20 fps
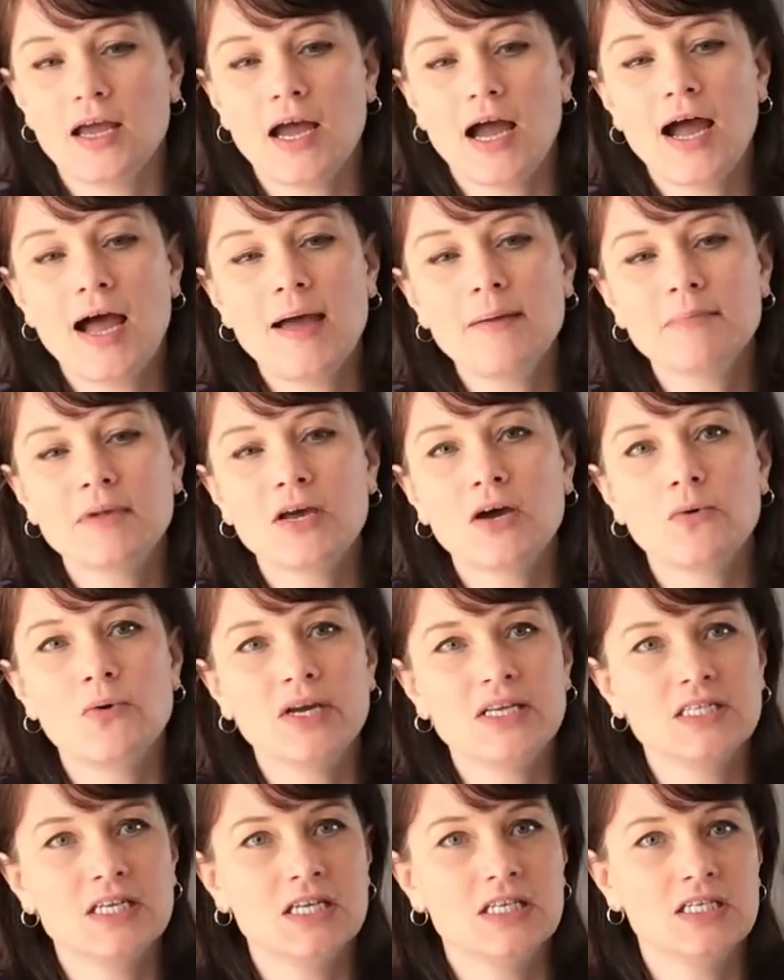I'm
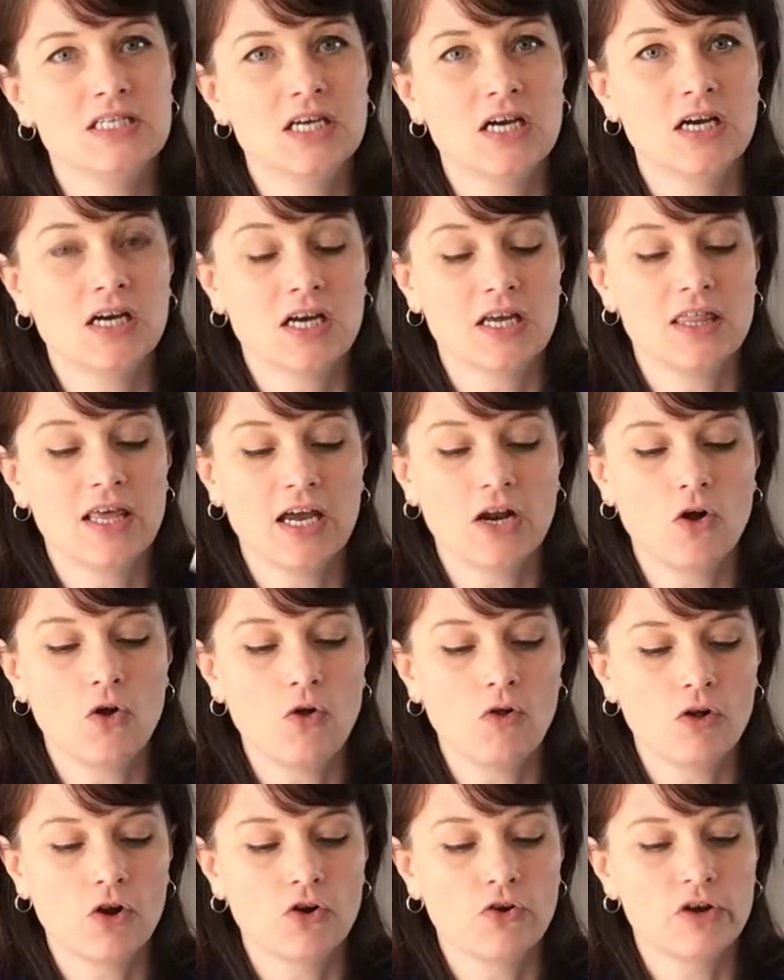going to dunk that
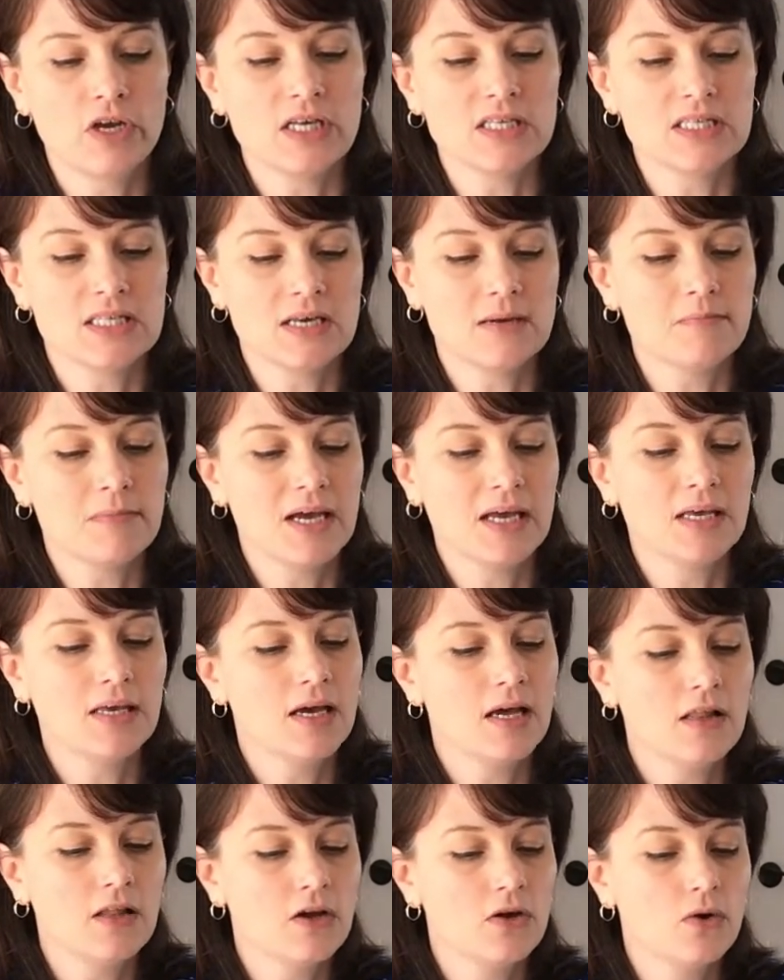whole crease in my
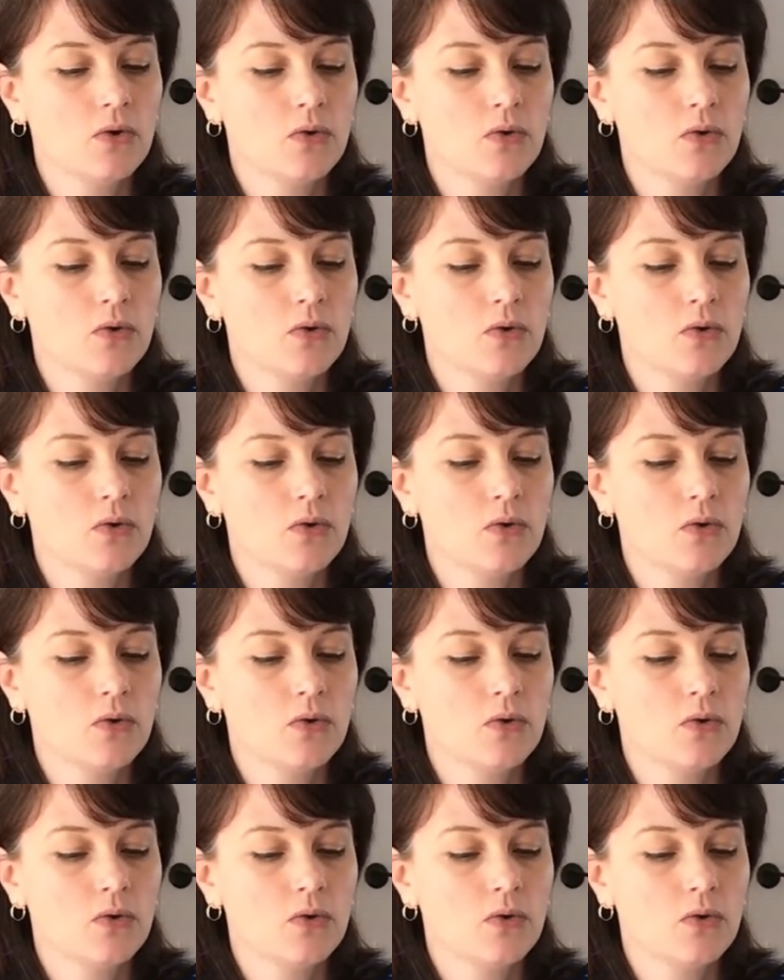yellow.